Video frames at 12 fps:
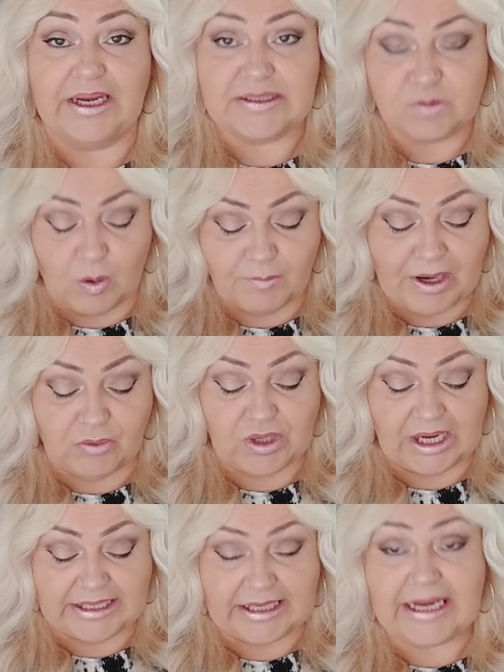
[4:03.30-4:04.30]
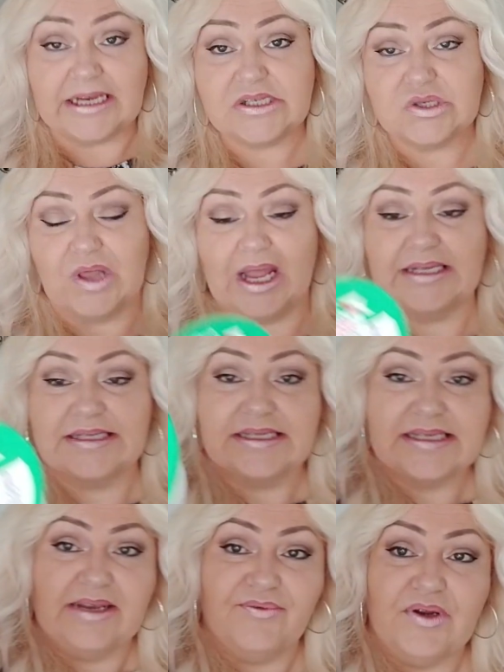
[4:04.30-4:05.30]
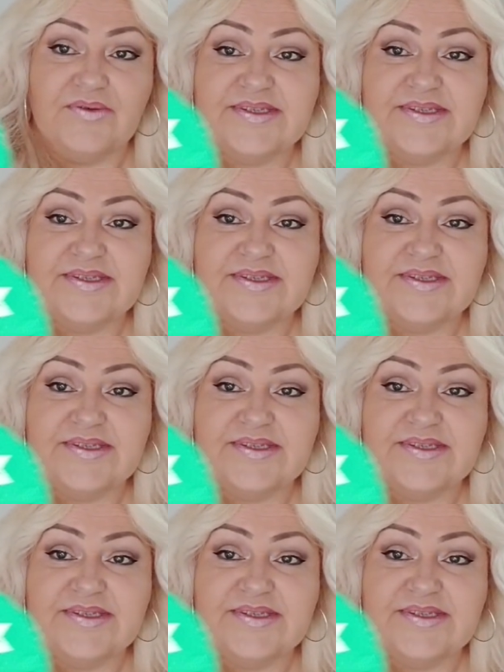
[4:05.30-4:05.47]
is £1.19, so that is a saving of